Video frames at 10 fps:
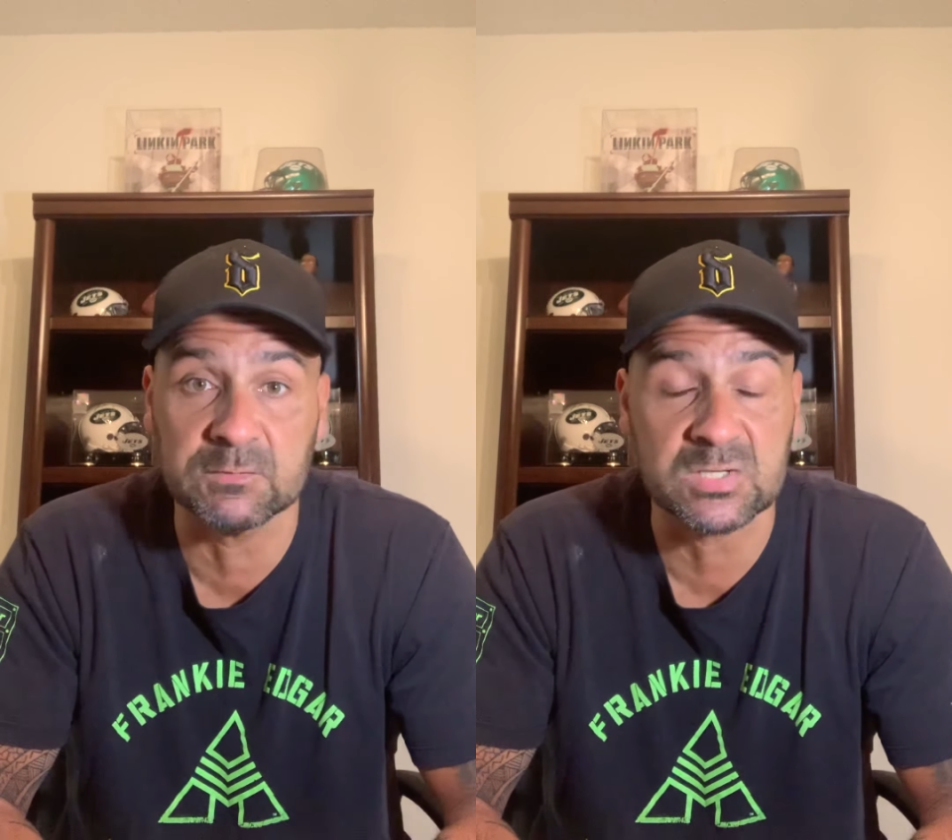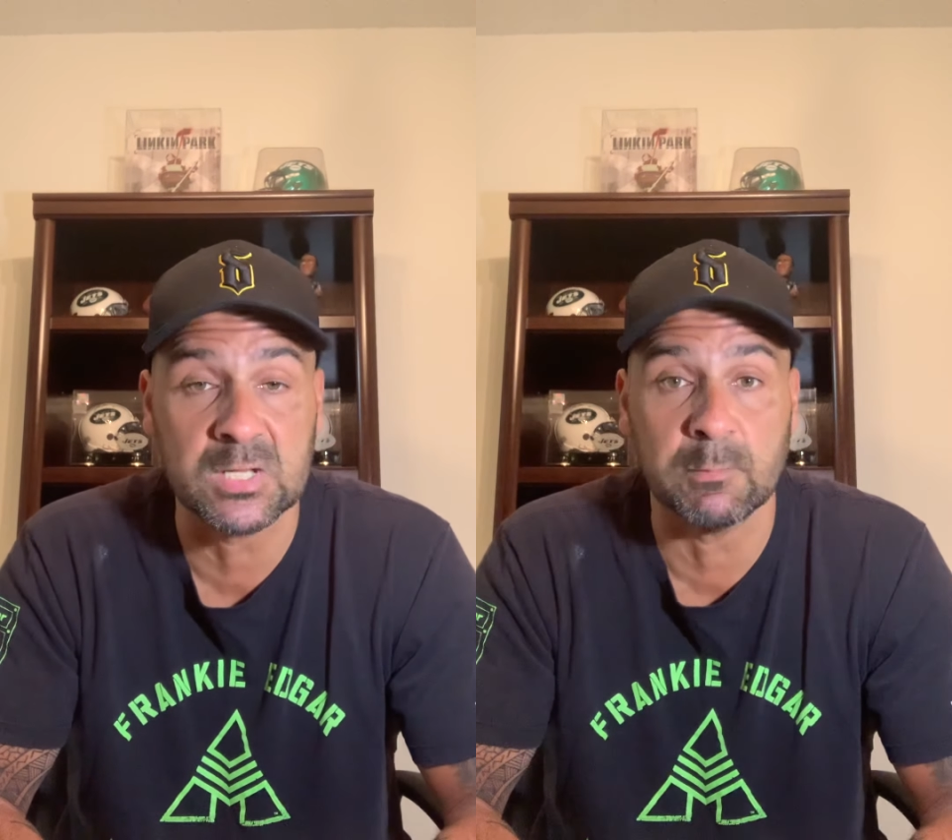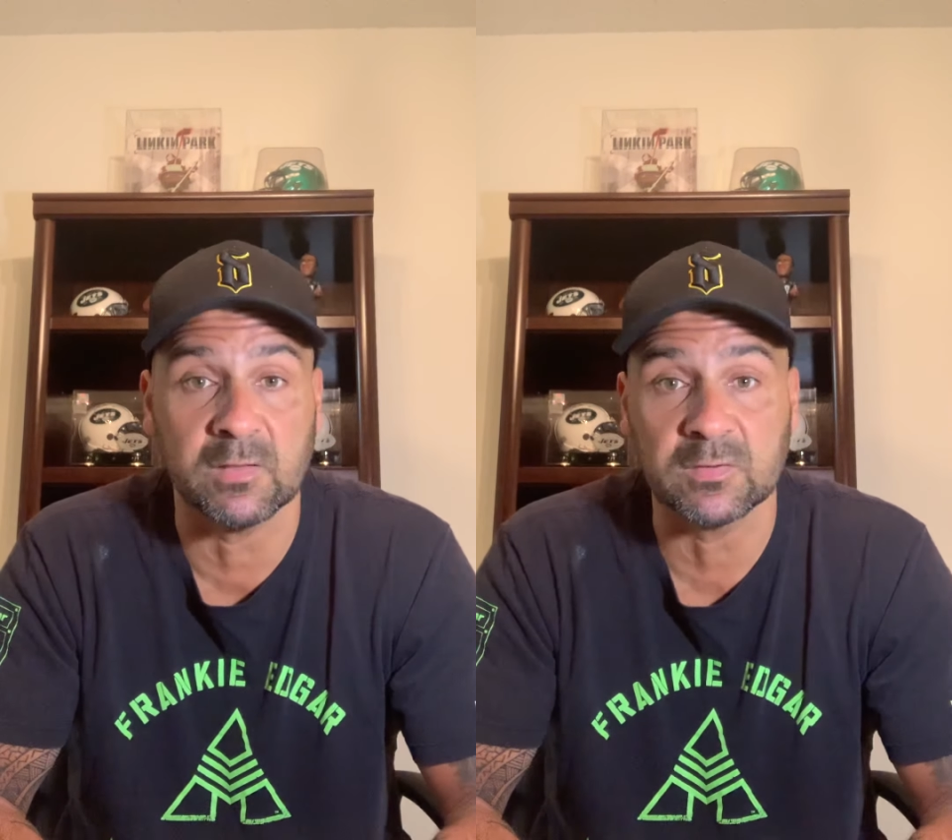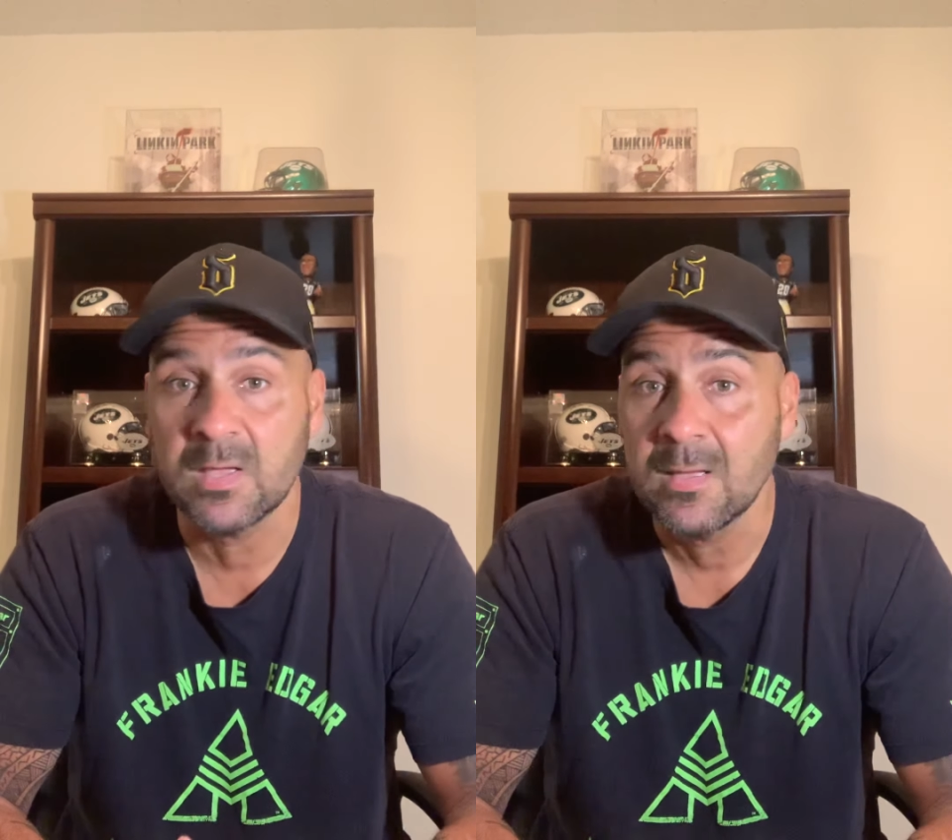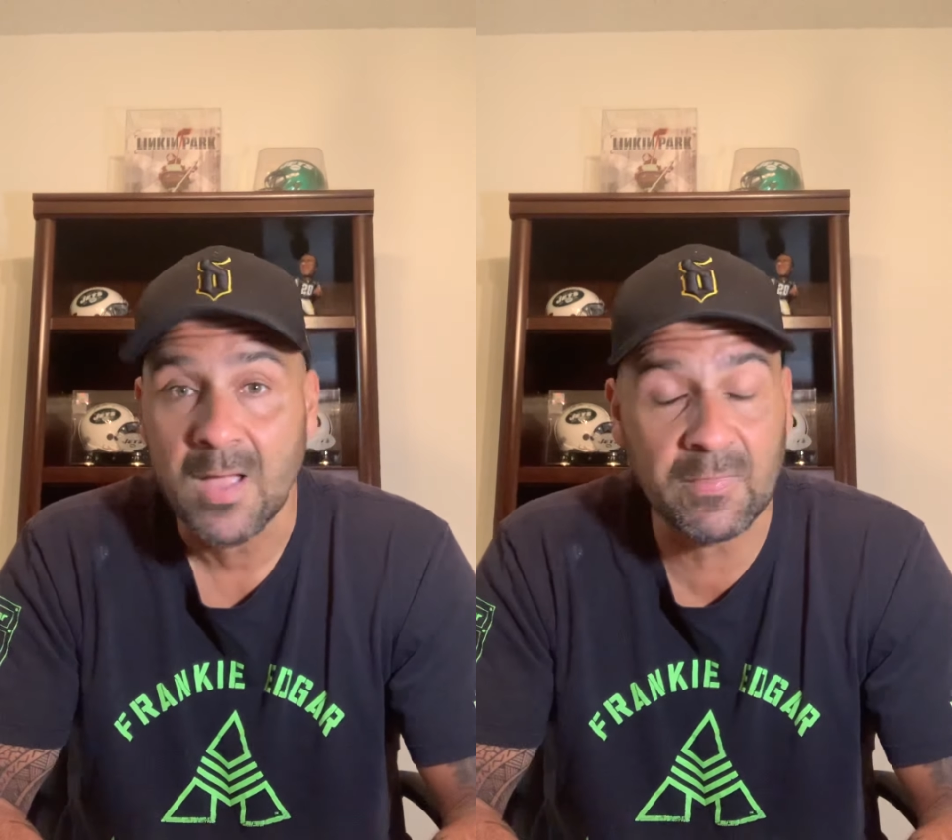his teammates.
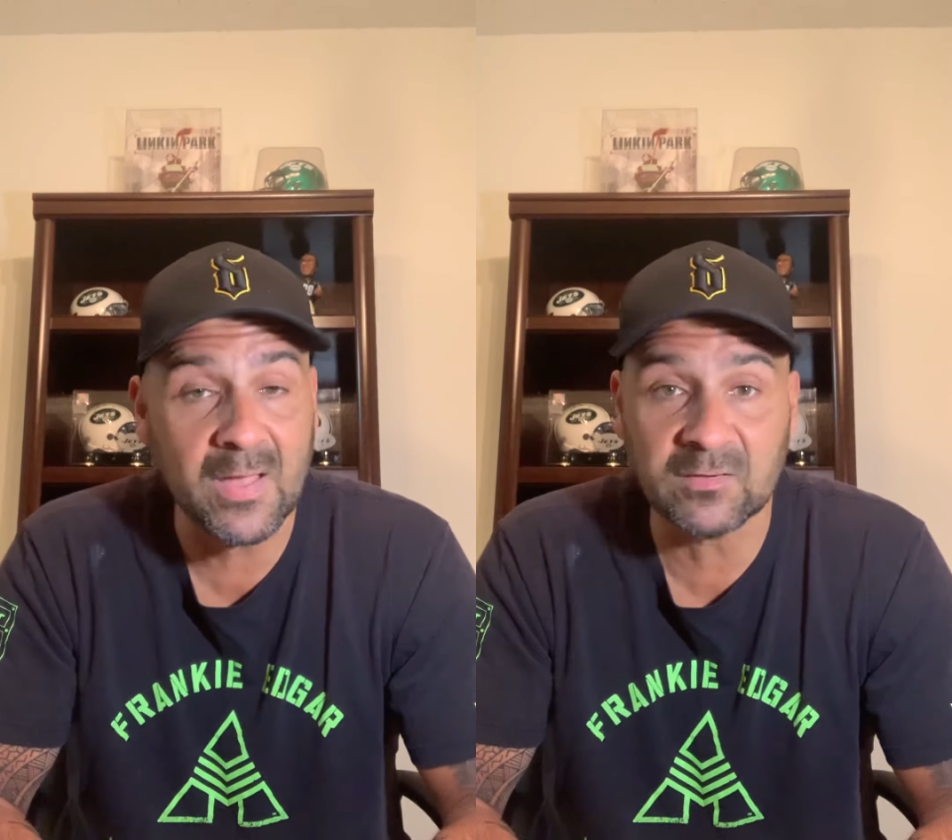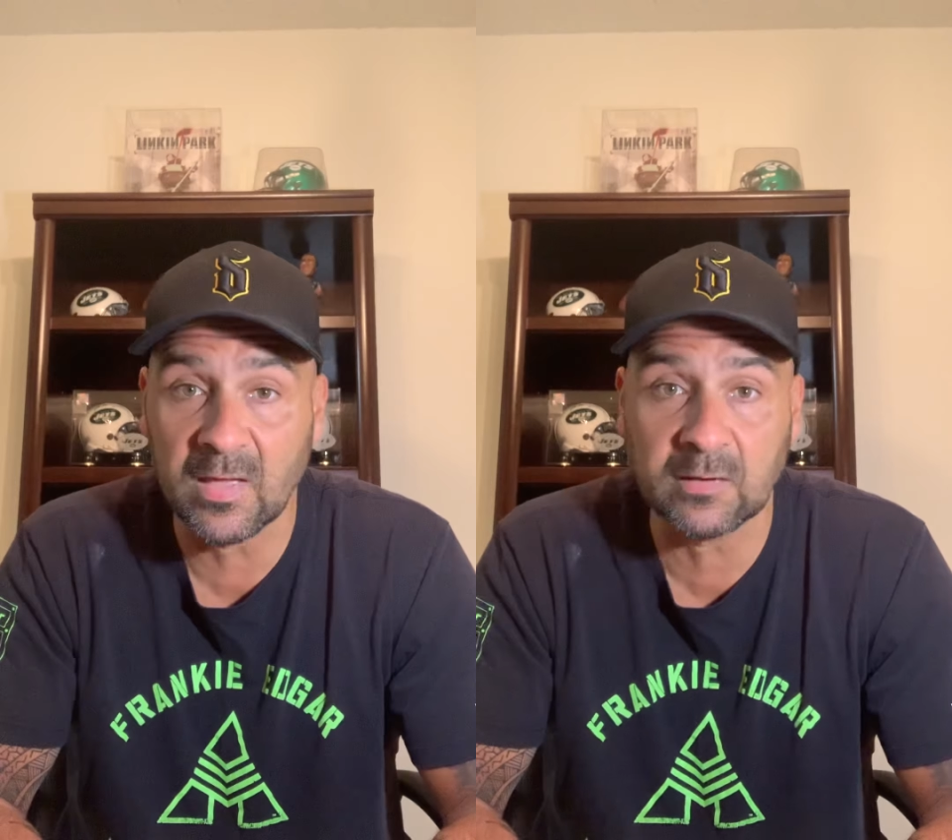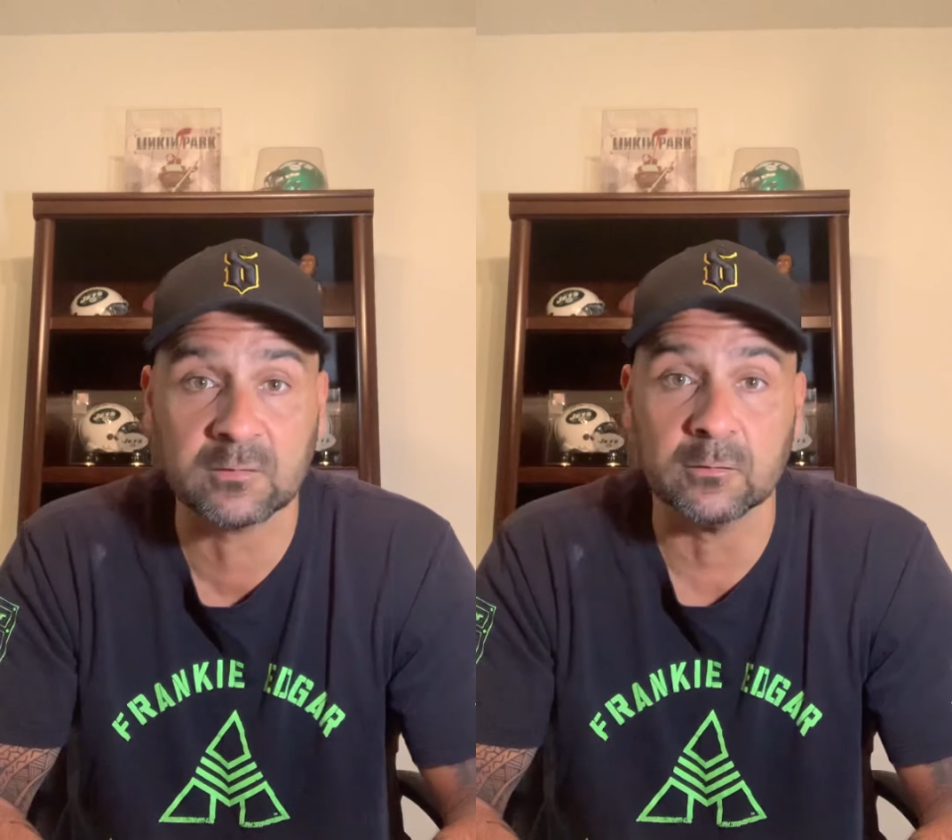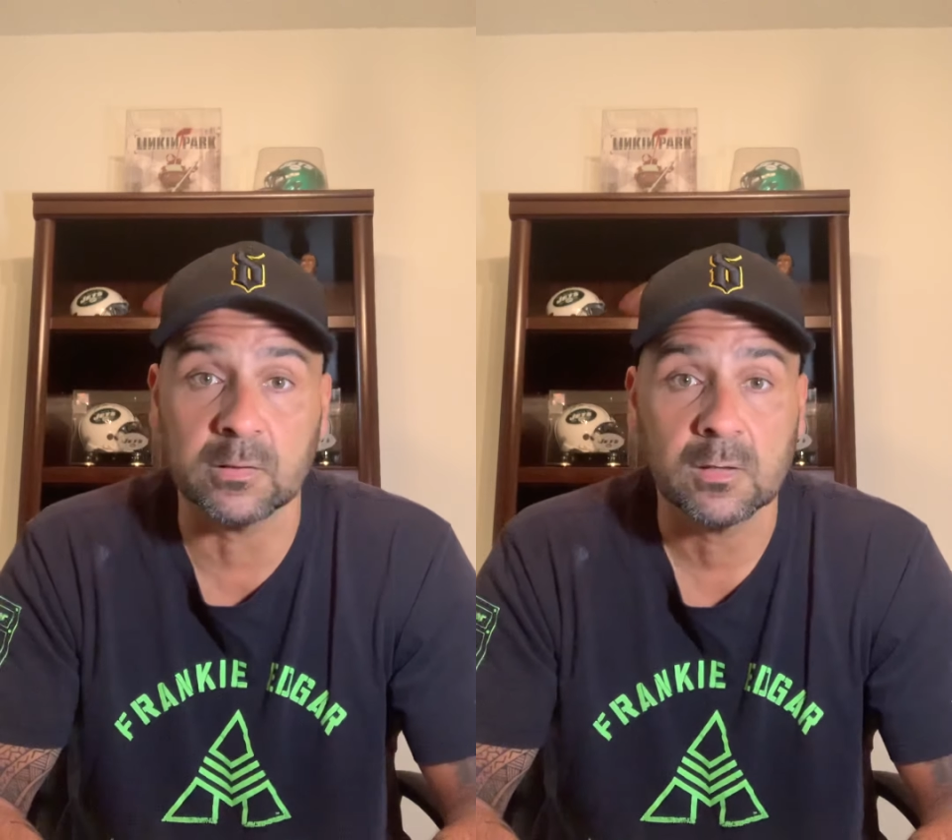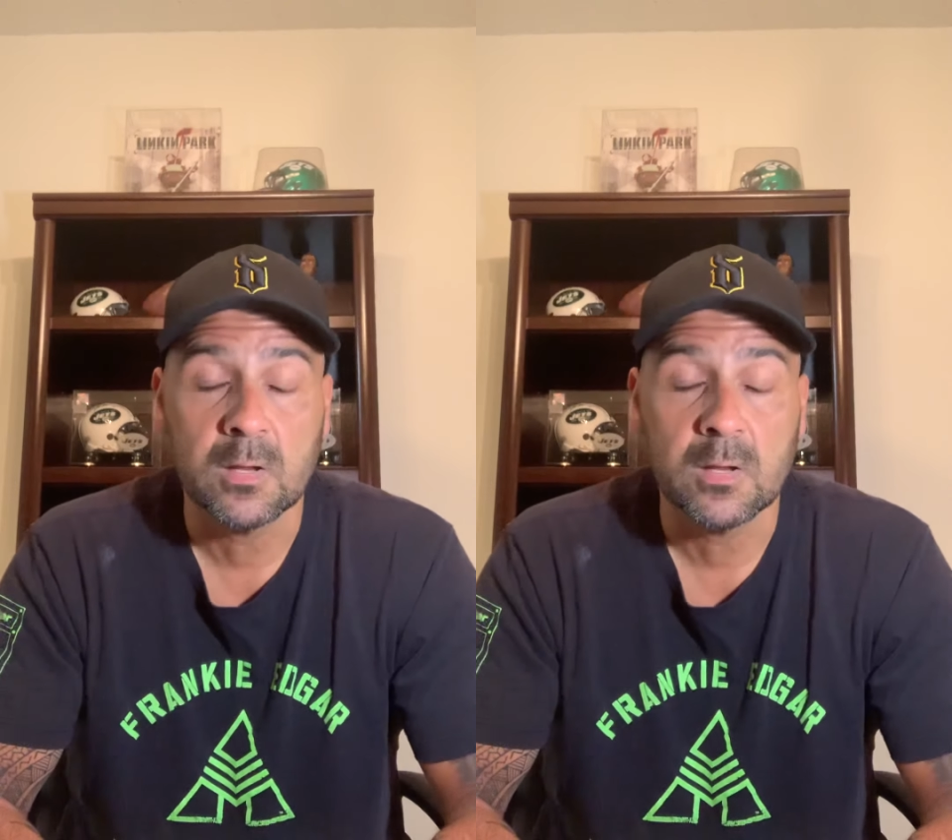And that's excellent.